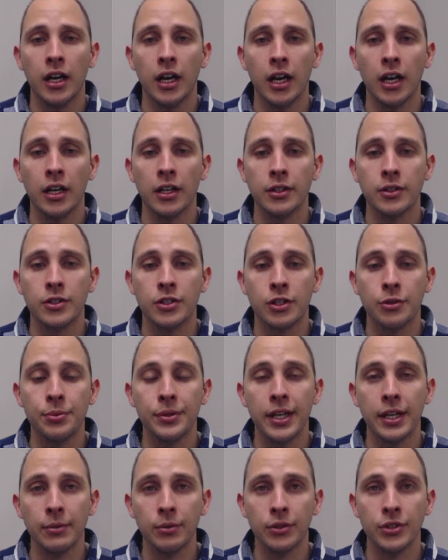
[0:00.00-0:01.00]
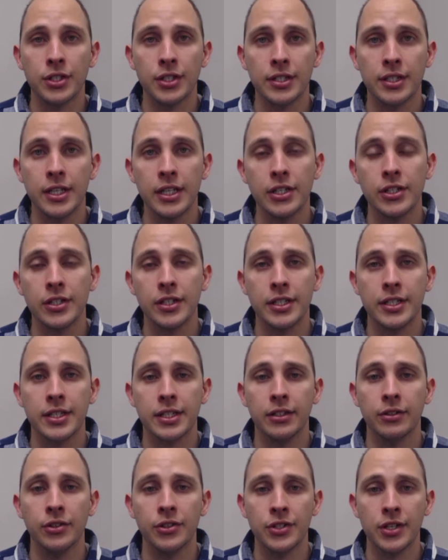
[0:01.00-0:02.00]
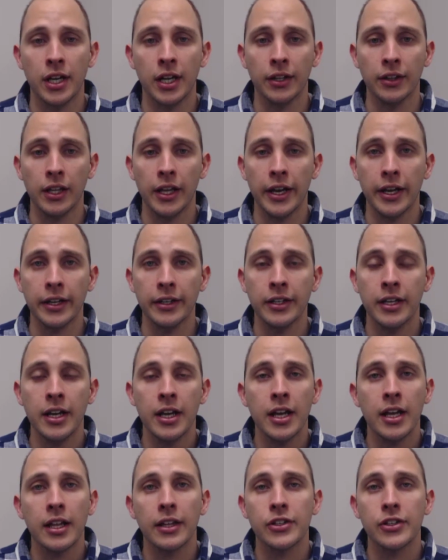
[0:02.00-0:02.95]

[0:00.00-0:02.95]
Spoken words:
to be able to teach these skills online,